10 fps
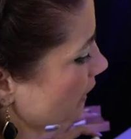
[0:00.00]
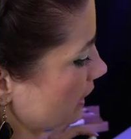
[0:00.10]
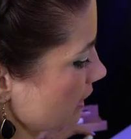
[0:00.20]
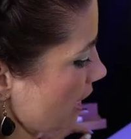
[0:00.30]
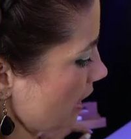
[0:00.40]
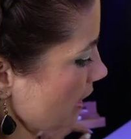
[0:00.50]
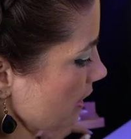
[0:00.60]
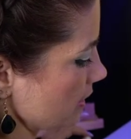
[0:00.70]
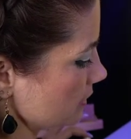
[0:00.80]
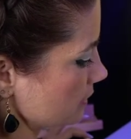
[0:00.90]

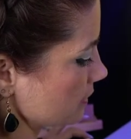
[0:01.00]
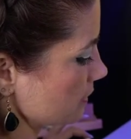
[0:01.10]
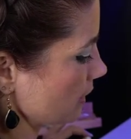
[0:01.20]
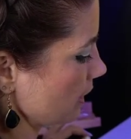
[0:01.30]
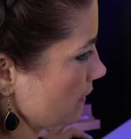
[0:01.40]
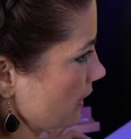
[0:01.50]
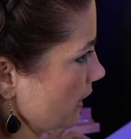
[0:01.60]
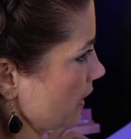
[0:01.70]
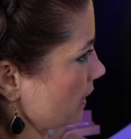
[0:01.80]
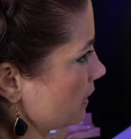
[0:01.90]
Yes, and
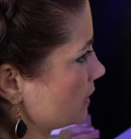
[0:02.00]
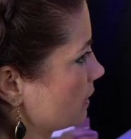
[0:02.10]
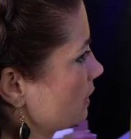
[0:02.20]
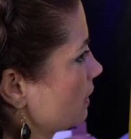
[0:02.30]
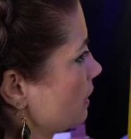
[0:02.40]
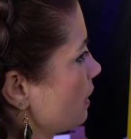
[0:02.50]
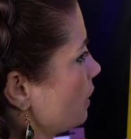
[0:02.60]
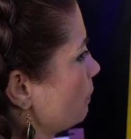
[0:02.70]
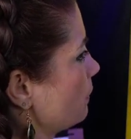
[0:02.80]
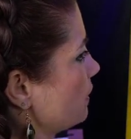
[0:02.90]
then
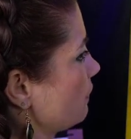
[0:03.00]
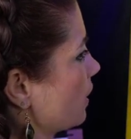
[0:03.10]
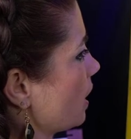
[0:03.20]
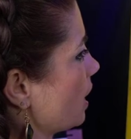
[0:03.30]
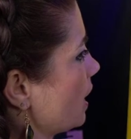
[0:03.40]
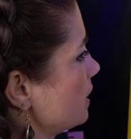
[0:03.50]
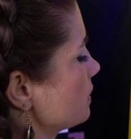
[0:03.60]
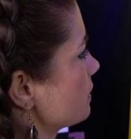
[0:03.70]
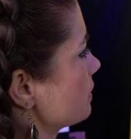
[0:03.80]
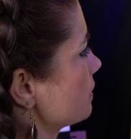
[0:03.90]
we've
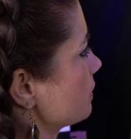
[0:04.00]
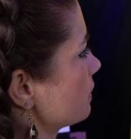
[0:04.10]
got